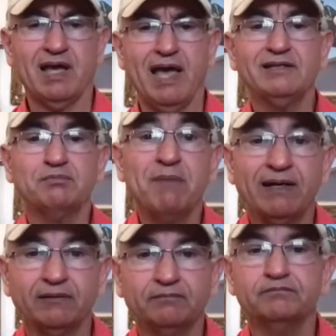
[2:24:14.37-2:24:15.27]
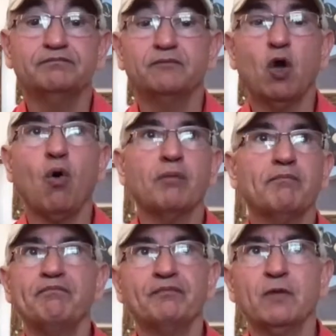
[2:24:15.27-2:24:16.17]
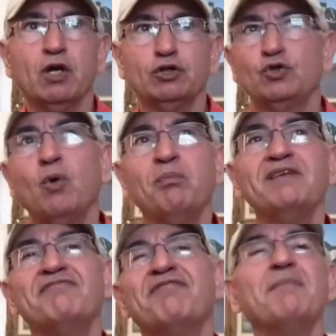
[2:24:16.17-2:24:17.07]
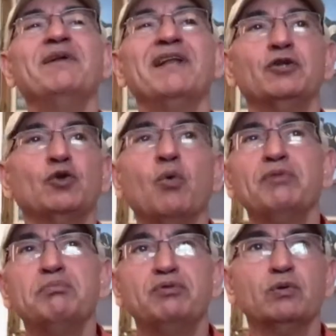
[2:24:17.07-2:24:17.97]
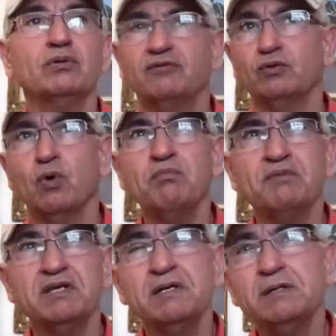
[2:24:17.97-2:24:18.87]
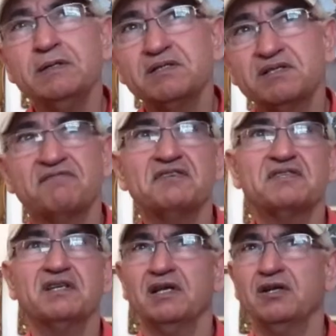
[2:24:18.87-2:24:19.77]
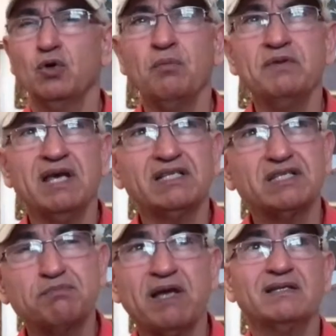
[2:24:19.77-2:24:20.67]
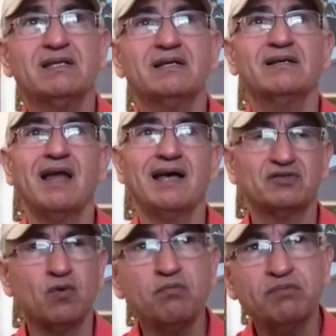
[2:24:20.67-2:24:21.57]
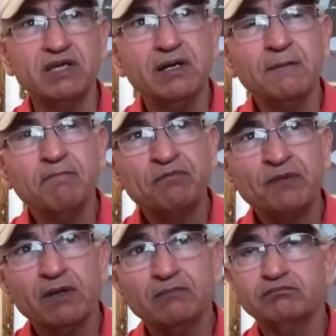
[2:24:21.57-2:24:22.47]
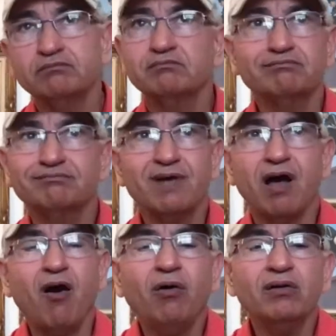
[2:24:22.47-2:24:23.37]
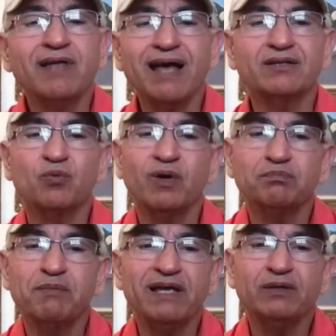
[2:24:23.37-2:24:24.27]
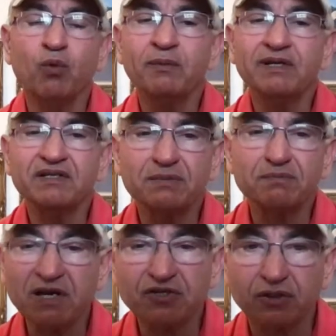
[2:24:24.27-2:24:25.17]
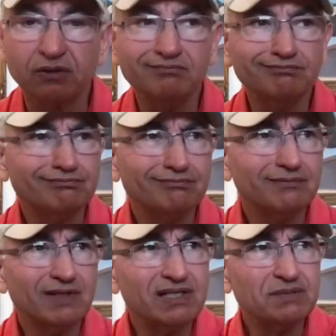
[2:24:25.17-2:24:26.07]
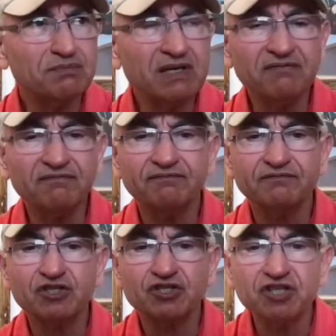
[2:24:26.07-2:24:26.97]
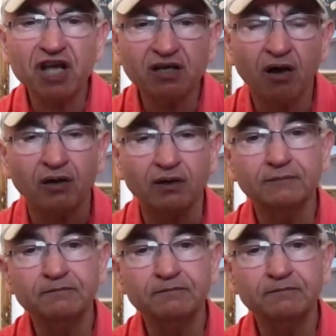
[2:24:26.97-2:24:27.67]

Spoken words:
hate men, or don't be feminine, don't be beautiful, don't be sophisticated, don't be expecting class, don't be all that. What made woman special is being shit on